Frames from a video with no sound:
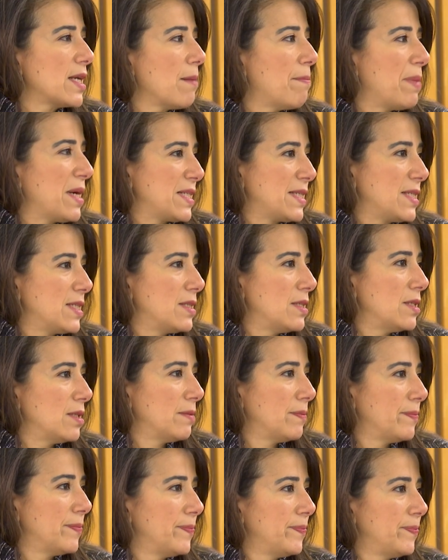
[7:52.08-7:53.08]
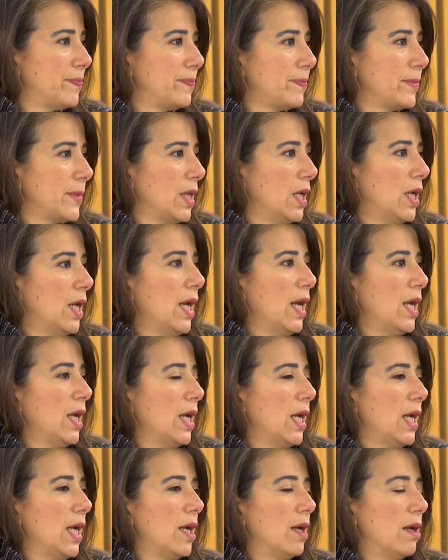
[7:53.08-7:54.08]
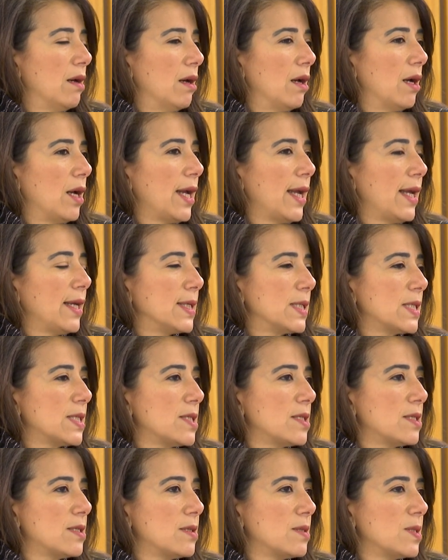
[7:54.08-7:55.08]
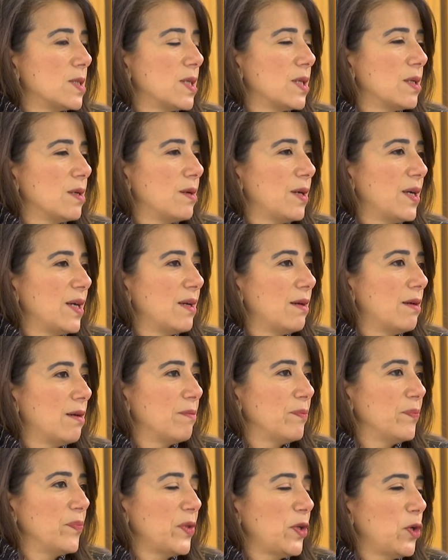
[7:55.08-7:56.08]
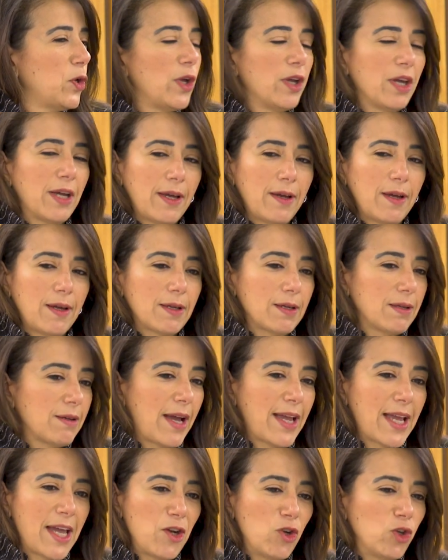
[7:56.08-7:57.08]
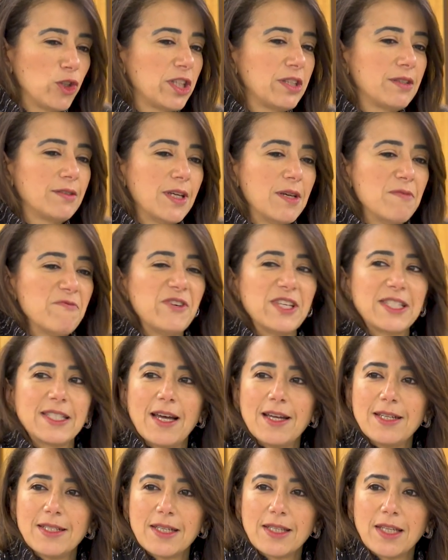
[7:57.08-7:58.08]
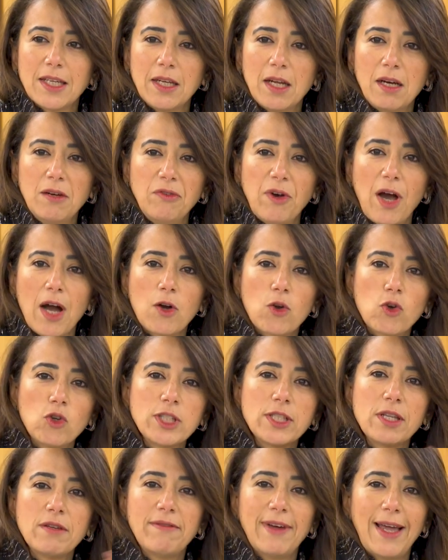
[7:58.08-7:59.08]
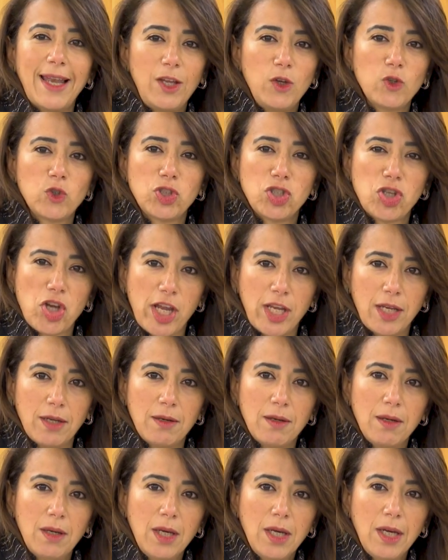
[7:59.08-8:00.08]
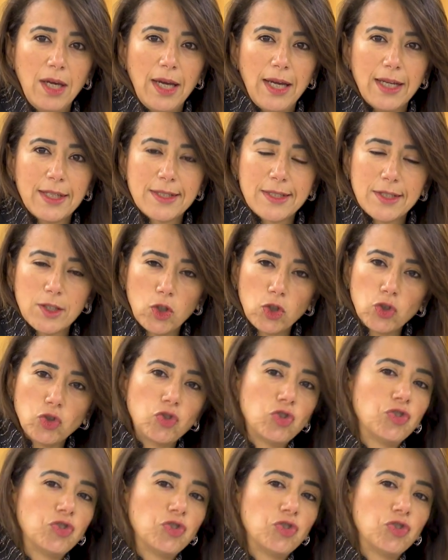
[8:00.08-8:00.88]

capacity. Uh, it's, I cannot emphasize it enough across the value chain. It's not